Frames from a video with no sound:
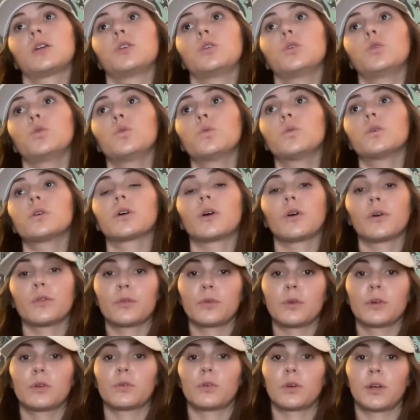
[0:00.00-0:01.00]
you will go
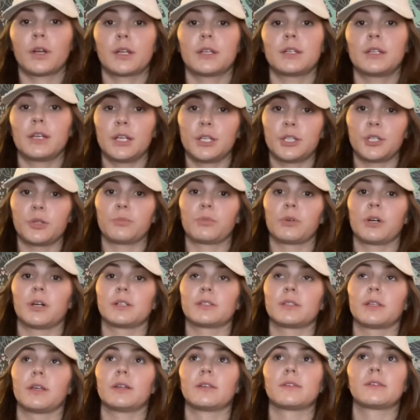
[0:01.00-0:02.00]
through an orientation
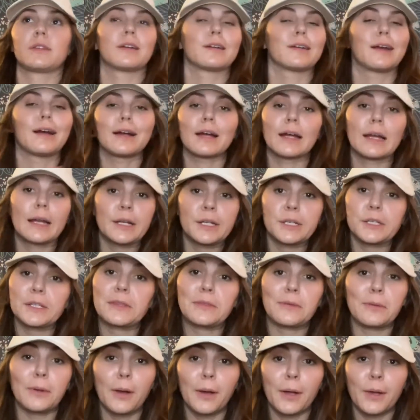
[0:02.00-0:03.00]
process. They're not gonna
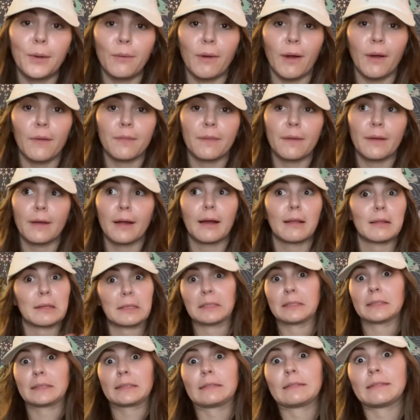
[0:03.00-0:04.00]
just throw you out there, at
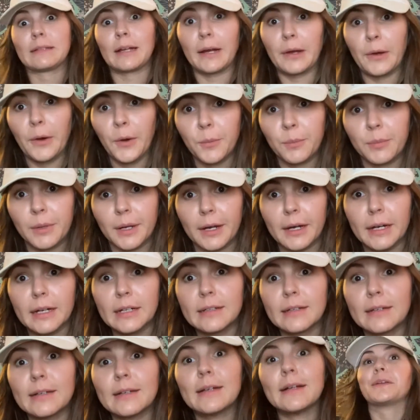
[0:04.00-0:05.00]
least I hope not.